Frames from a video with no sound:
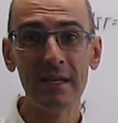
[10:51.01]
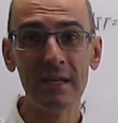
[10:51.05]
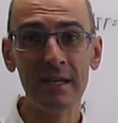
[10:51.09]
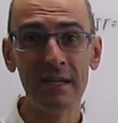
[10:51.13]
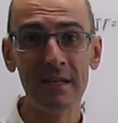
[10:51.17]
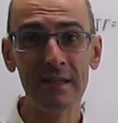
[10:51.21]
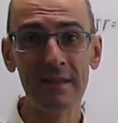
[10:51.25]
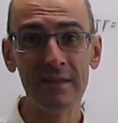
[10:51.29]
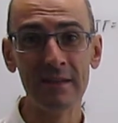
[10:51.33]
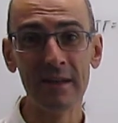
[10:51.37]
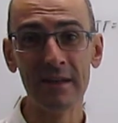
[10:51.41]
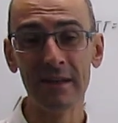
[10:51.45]

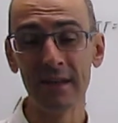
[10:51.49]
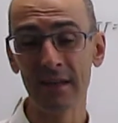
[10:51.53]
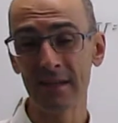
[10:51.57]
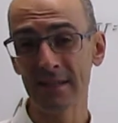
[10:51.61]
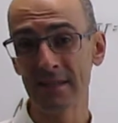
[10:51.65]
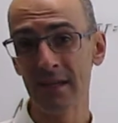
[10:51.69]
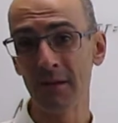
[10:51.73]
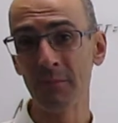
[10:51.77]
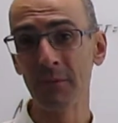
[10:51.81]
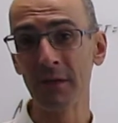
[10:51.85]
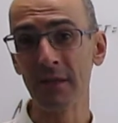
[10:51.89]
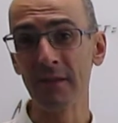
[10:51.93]
and then
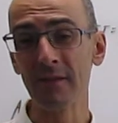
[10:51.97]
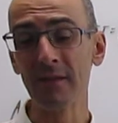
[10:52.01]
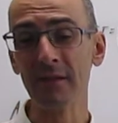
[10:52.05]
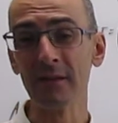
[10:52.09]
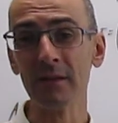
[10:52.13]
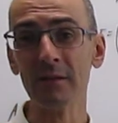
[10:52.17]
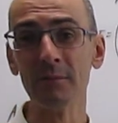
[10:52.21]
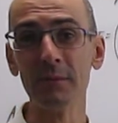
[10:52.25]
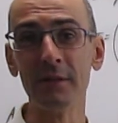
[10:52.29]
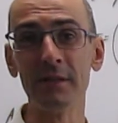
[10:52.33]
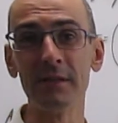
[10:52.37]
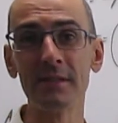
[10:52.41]
examining the
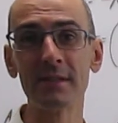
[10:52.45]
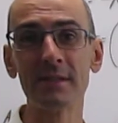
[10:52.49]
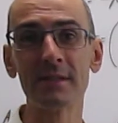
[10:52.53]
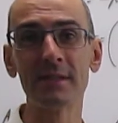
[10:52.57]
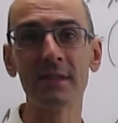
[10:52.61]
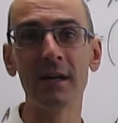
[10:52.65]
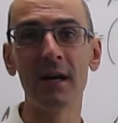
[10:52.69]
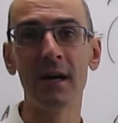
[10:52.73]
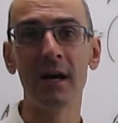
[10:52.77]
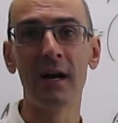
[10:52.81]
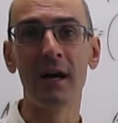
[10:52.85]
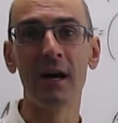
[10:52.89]
limits
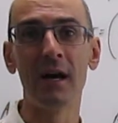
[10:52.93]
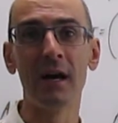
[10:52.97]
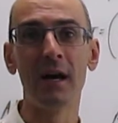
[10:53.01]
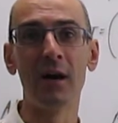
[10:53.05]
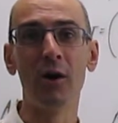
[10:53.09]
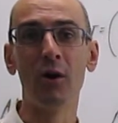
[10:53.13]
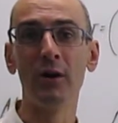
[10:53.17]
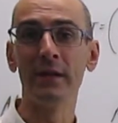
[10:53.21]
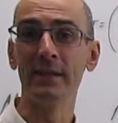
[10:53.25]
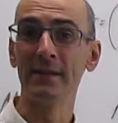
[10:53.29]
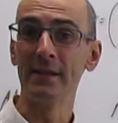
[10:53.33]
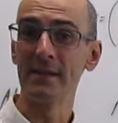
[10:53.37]

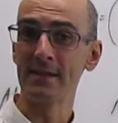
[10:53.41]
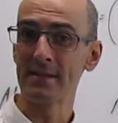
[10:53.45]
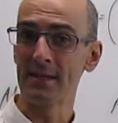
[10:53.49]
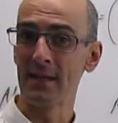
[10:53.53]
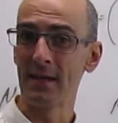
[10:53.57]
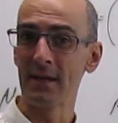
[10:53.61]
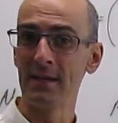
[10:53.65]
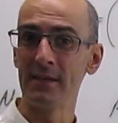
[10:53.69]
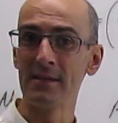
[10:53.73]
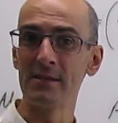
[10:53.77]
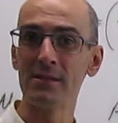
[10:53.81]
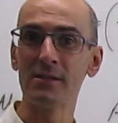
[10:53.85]
uh, in the
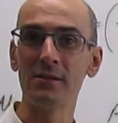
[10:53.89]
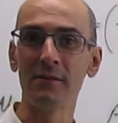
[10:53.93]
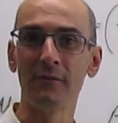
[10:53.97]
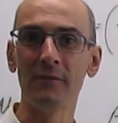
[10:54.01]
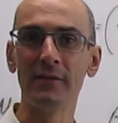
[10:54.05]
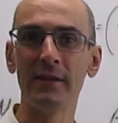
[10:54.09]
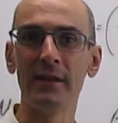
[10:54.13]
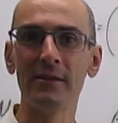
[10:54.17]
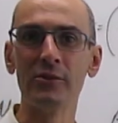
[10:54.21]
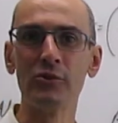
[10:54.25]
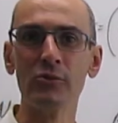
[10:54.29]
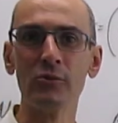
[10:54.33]
science of
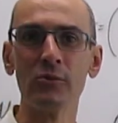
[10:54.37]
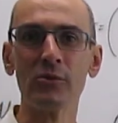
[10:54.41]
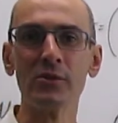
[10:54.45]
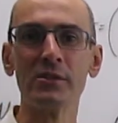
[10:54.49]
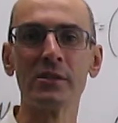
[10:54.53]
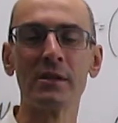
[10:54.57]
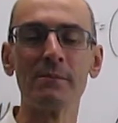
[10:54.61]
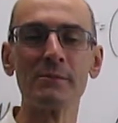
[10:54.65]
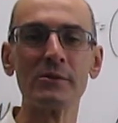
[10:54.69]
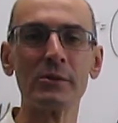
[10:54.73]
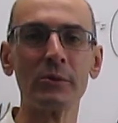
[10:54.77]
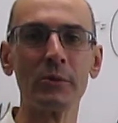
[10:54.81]
that
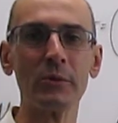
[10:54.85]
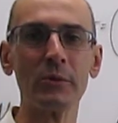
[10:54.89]
Joule-Thomson